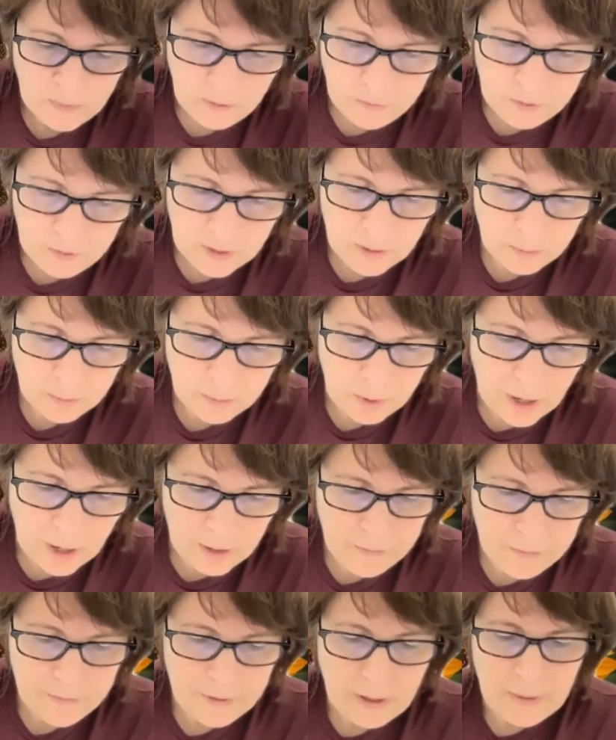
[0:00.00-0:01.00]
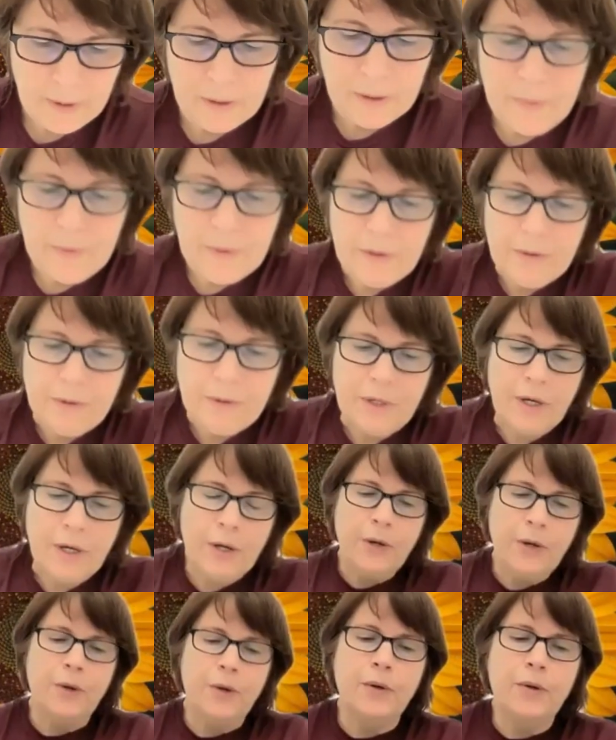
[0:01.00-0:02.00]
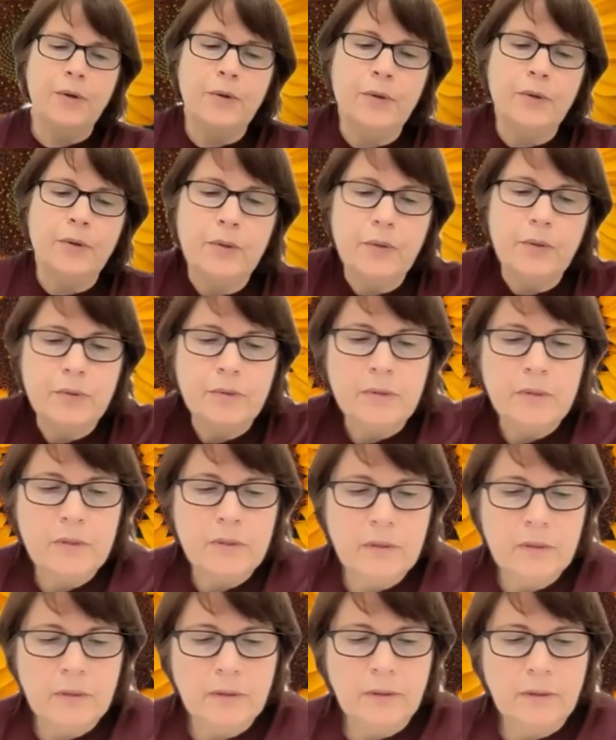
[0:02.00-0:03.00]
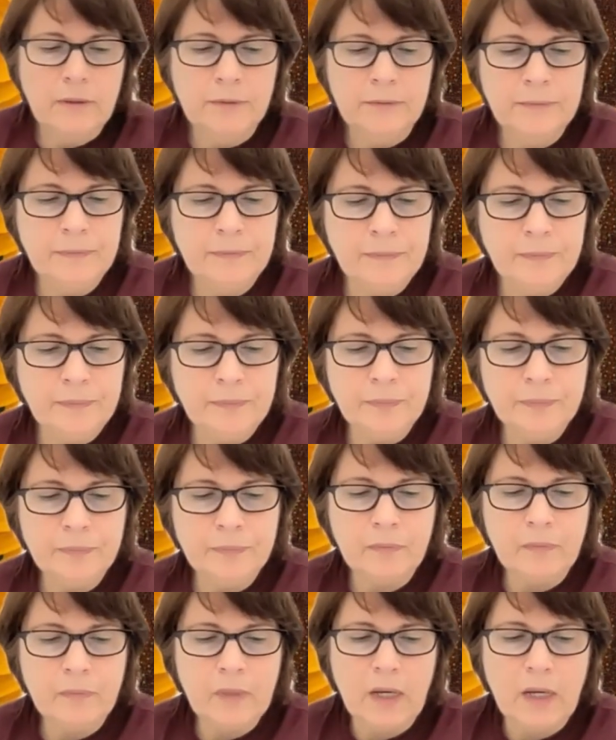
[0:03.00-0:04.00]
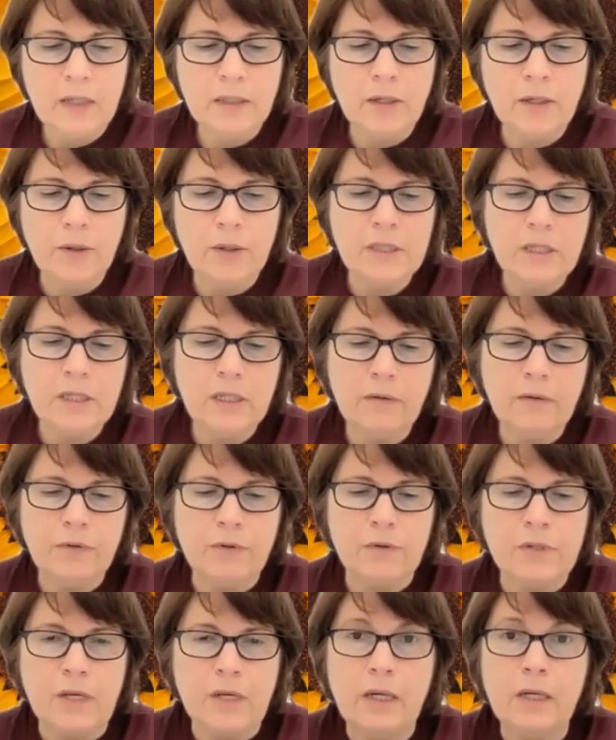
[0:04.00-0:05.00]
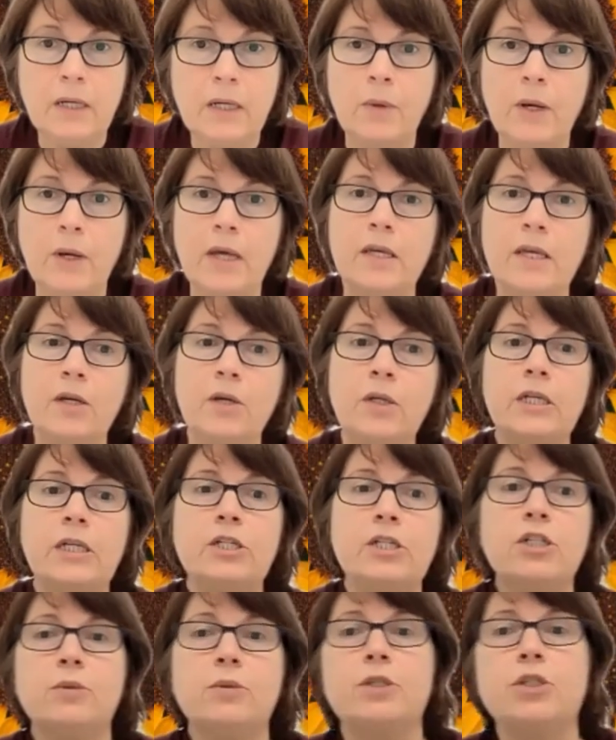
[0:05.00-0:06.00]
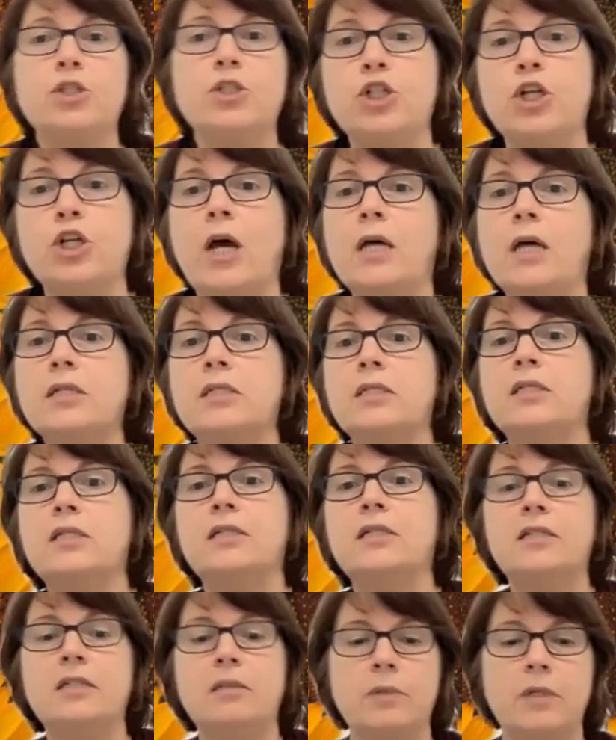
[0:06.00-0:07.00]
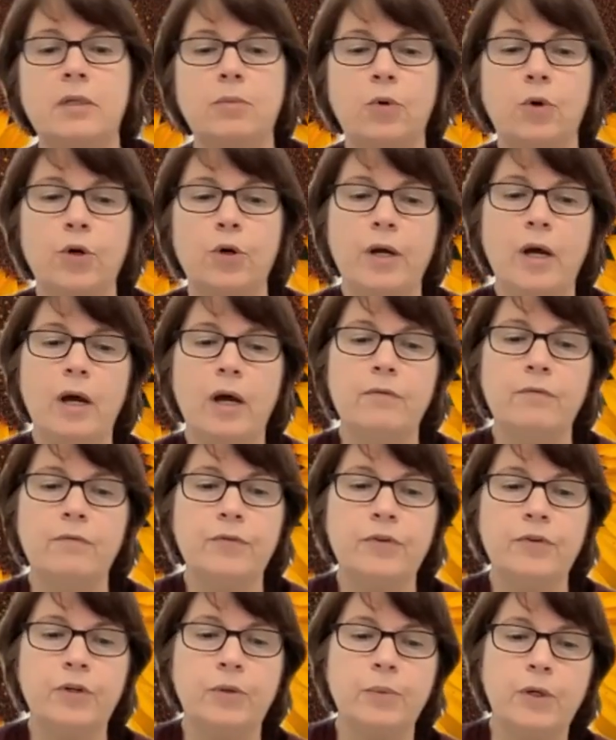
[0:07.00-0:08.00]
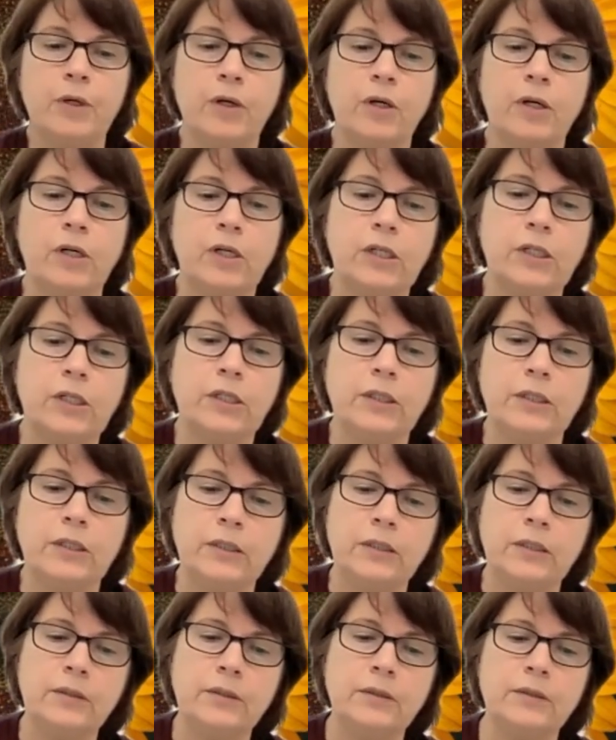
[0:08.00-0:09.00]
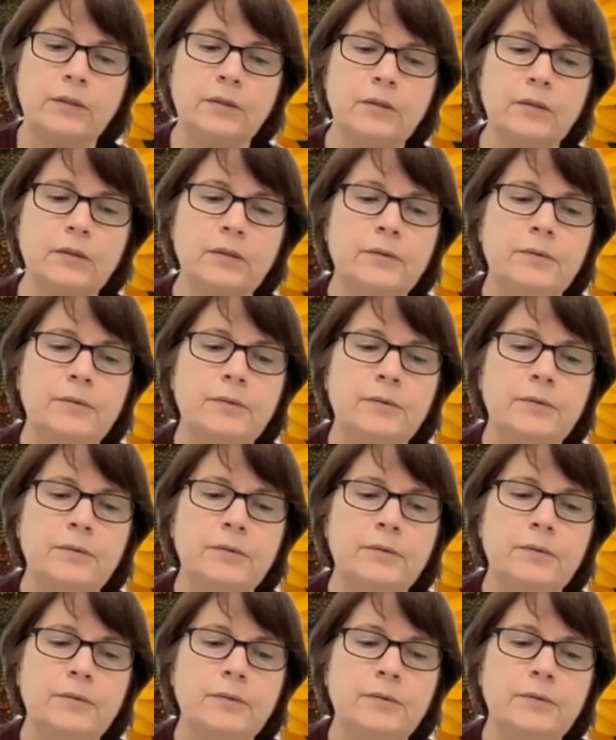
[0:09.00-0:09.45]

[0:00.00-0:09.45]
Feel the breath flowing through your nose. Again, noticing if there's any way that you need to adjust to be more comfortable.